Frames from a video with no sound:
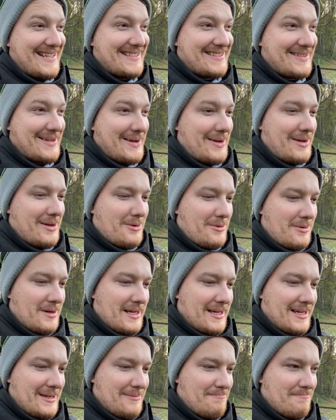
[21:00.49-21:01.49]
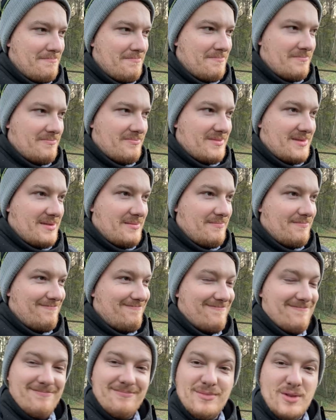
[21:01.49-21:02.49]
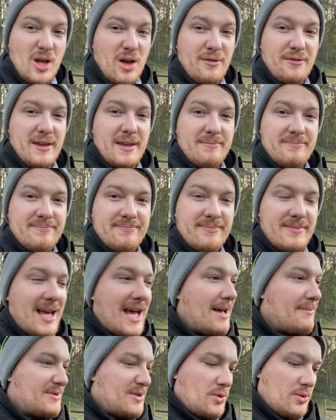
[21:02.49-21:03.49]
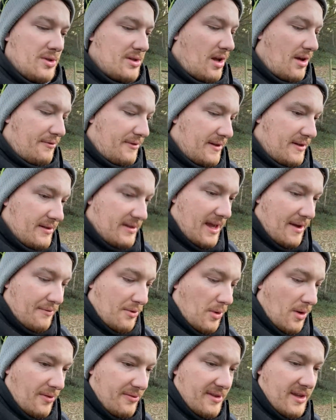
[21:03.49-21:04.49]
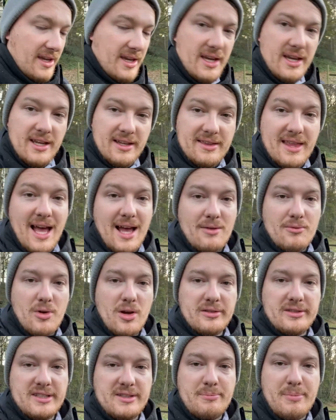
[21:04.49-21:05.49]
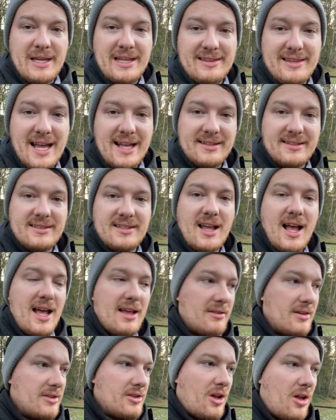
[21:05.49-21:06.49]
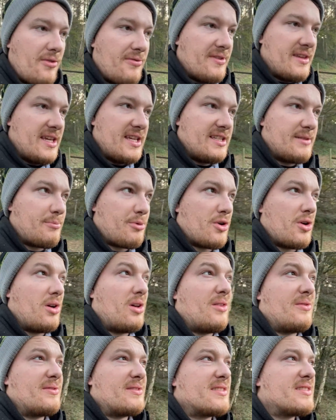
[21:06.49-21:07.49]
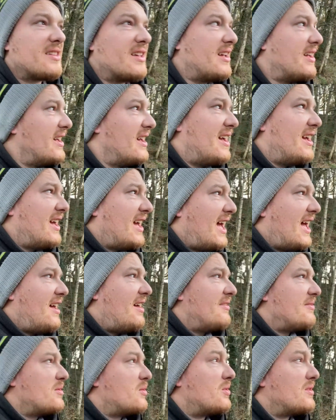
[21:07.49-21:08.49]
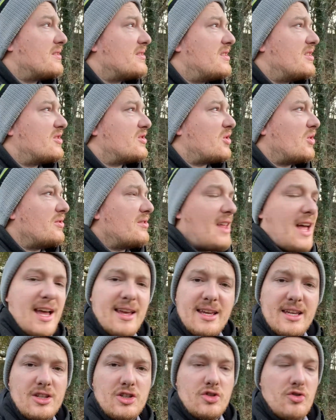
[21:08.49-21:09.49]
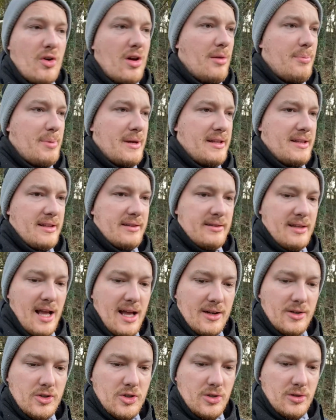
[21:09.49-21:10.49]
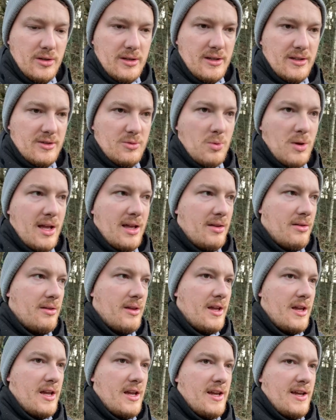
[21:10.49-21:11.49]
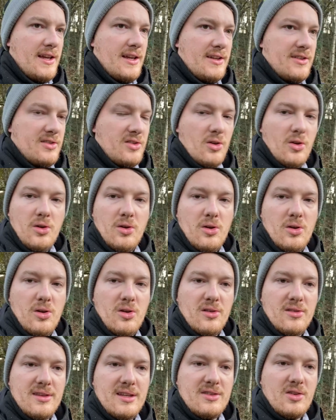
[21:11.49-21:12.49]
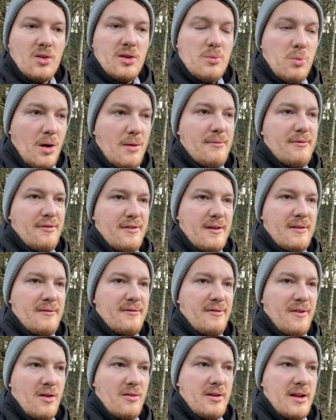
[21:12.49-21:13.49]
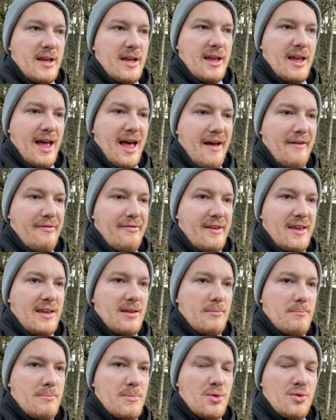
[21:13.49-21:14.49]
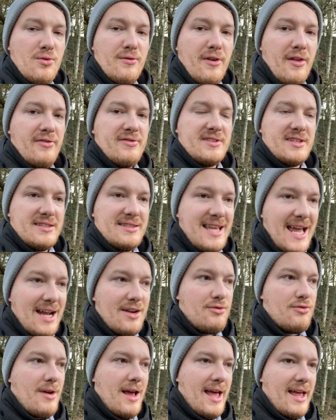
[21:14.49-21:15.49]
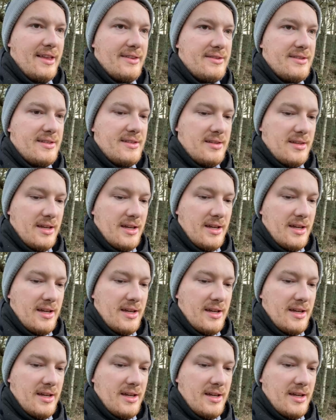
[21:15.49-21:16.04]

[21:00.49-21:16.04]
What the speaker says: so nothing. Absolutely nothing, everyone. That rod has been dead silent on these prawns. And the sunlight is dropping, actually, as well. So there's only one thing for it. I think move on to dead reds.